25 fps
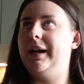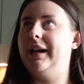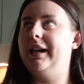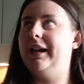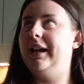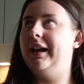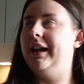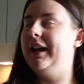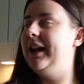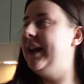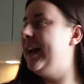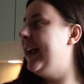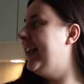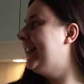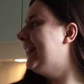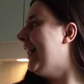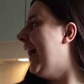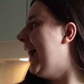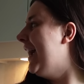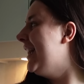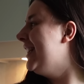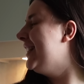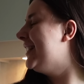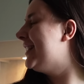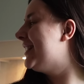He
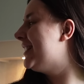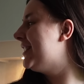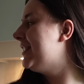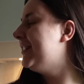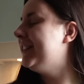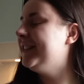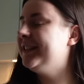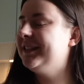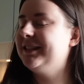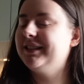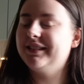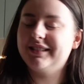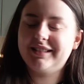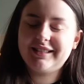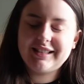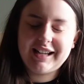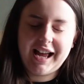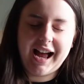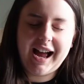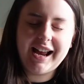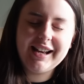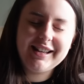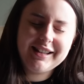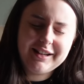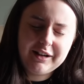likes
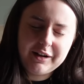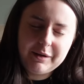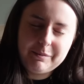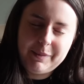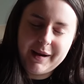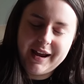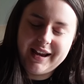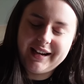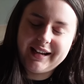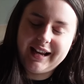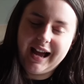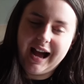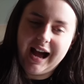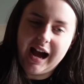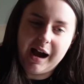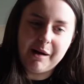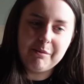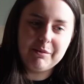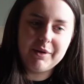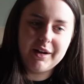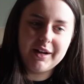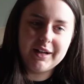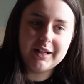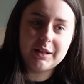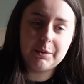kind of a bit of
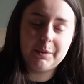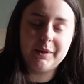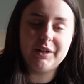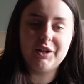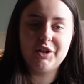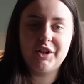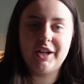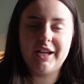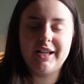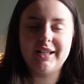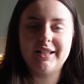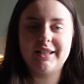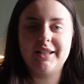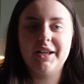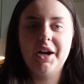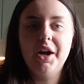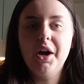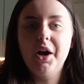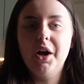calmness, which is